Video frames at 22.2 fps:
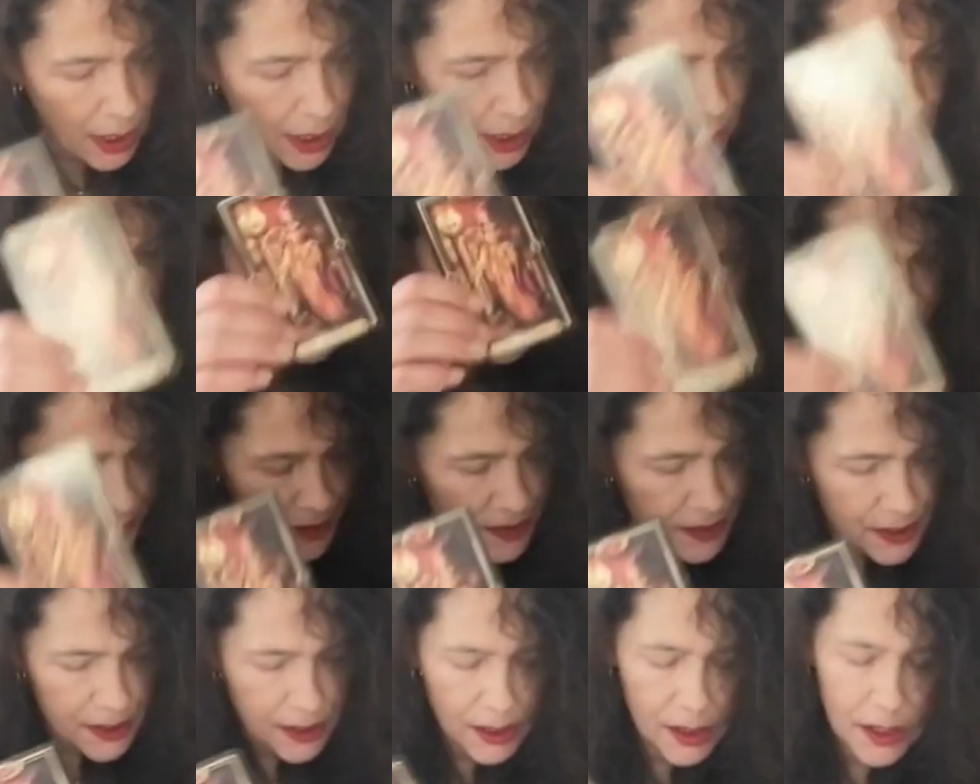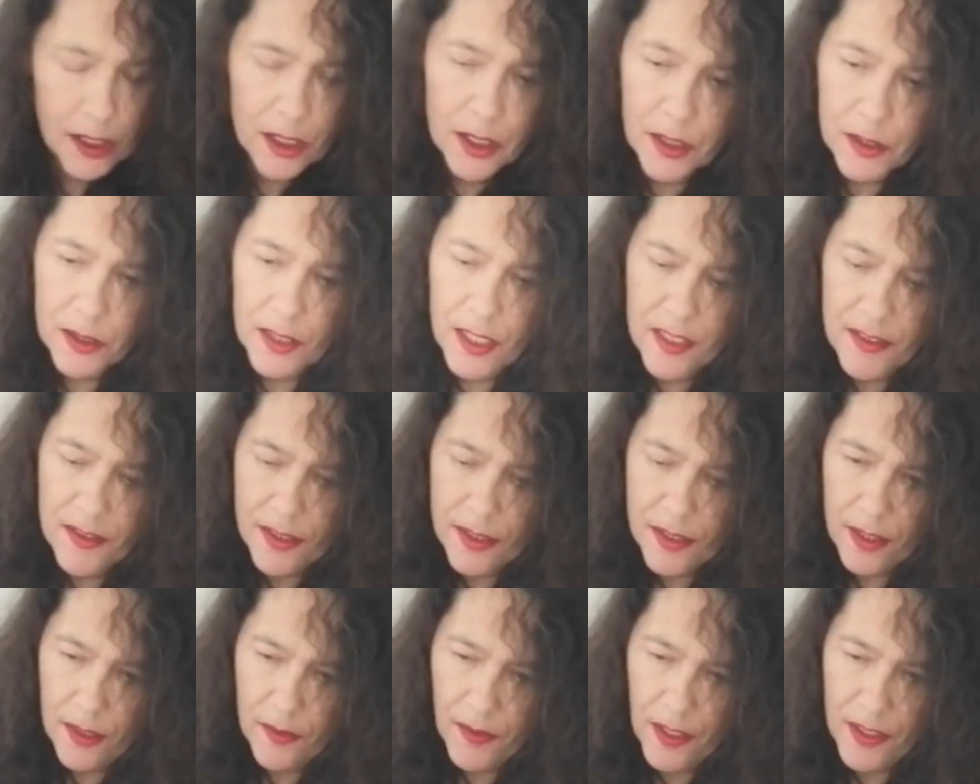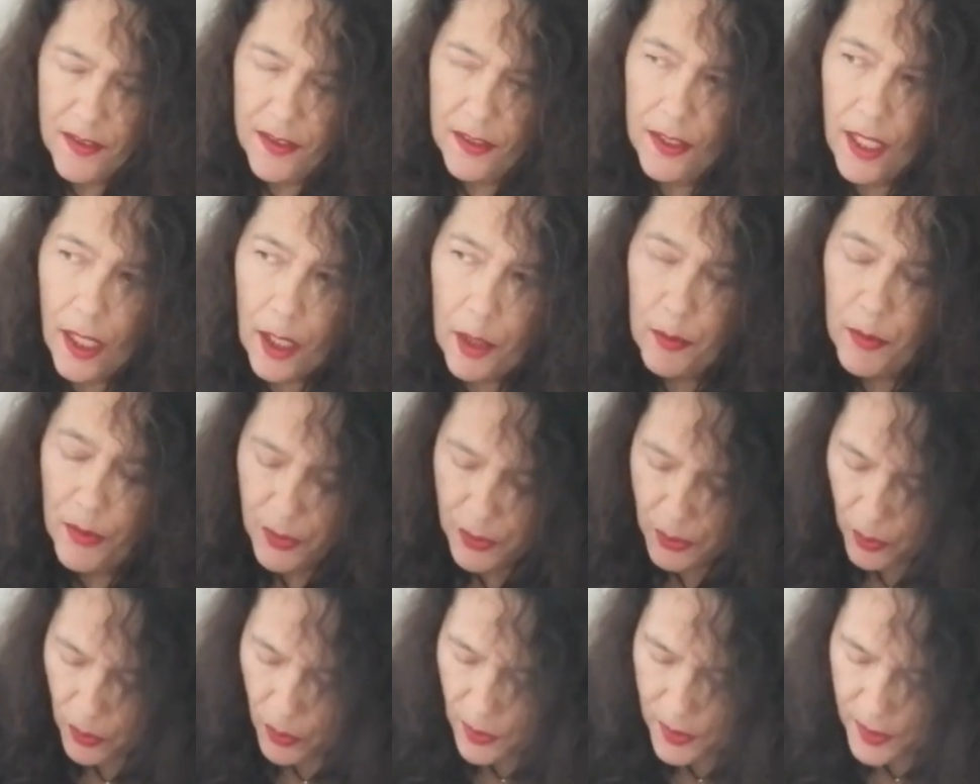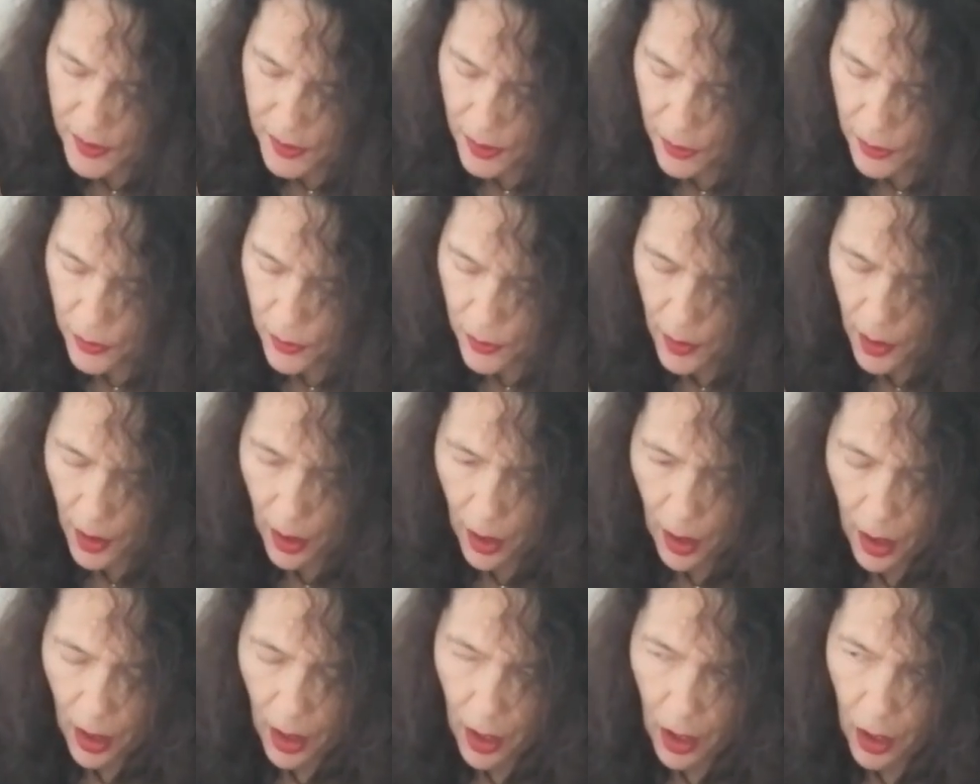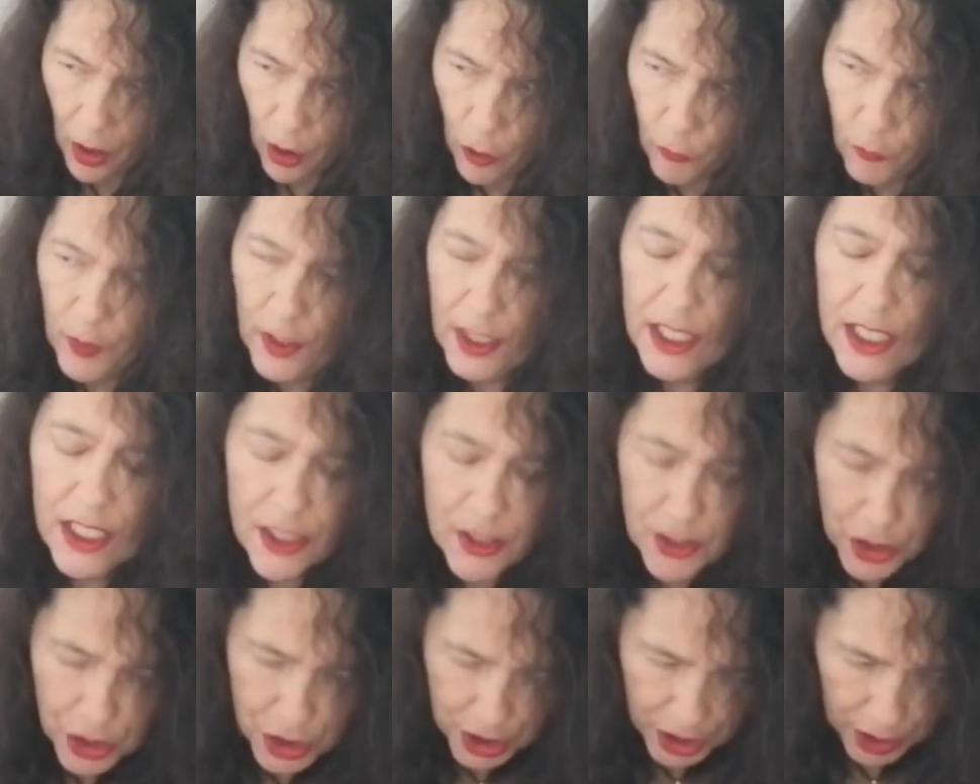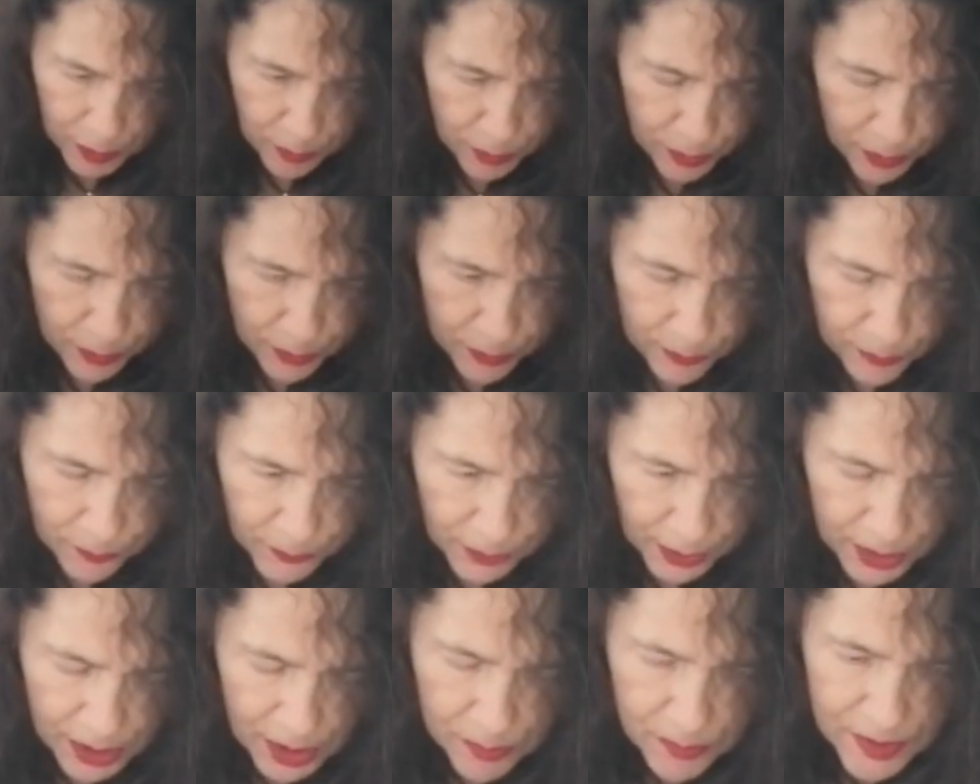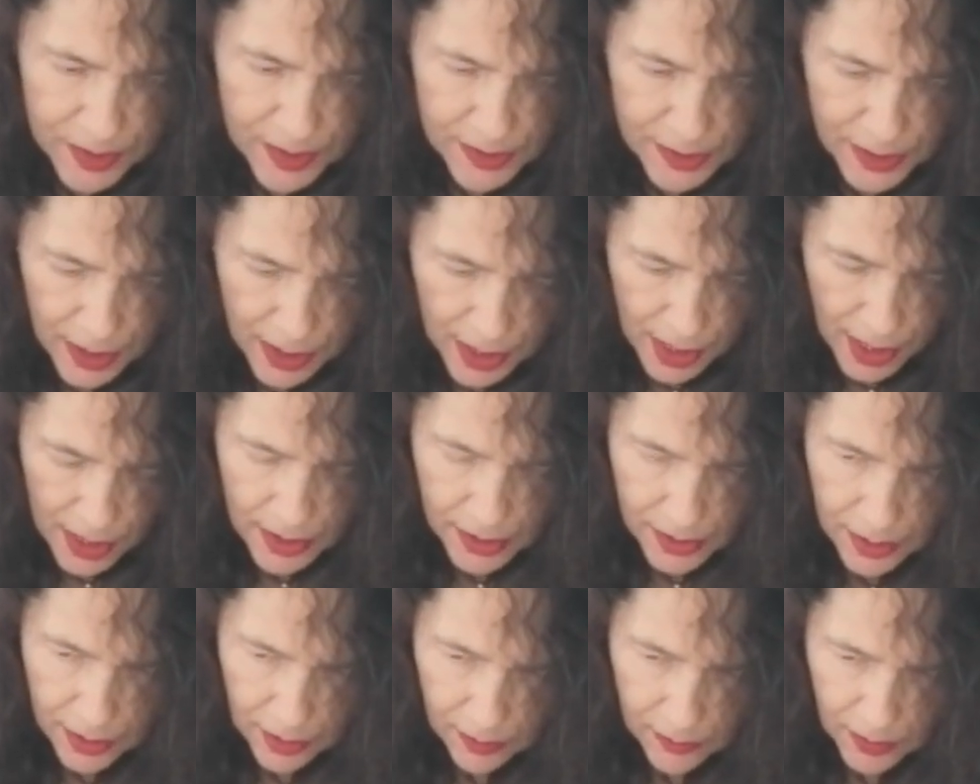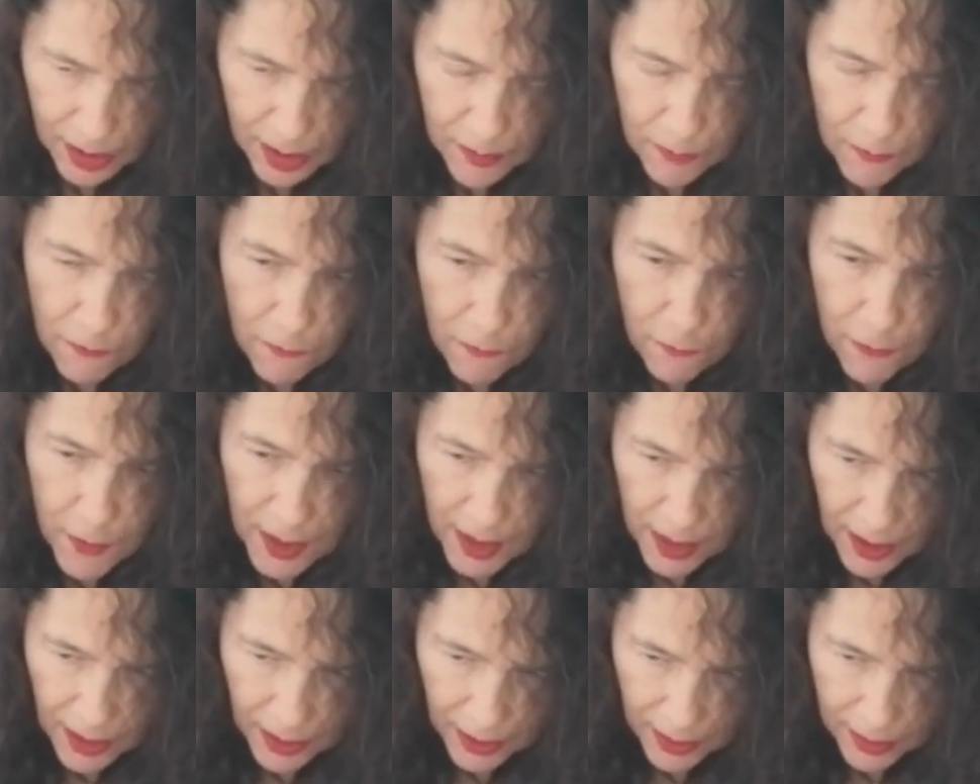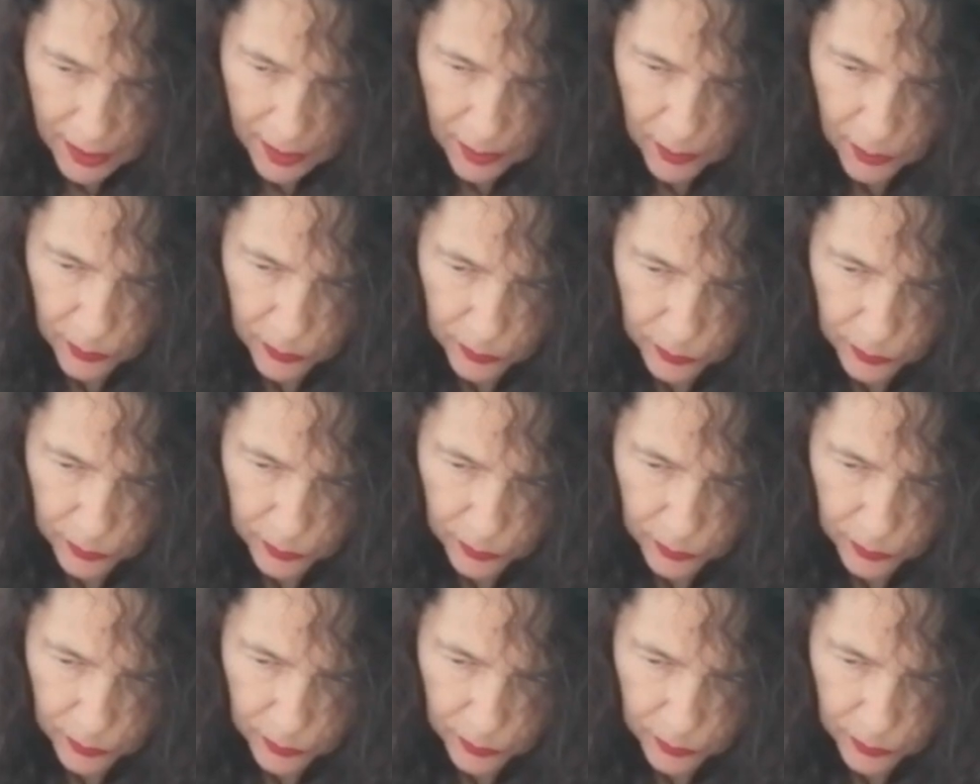And with this card, there's an element also of leadership that I'm seeing, that I'm feeling.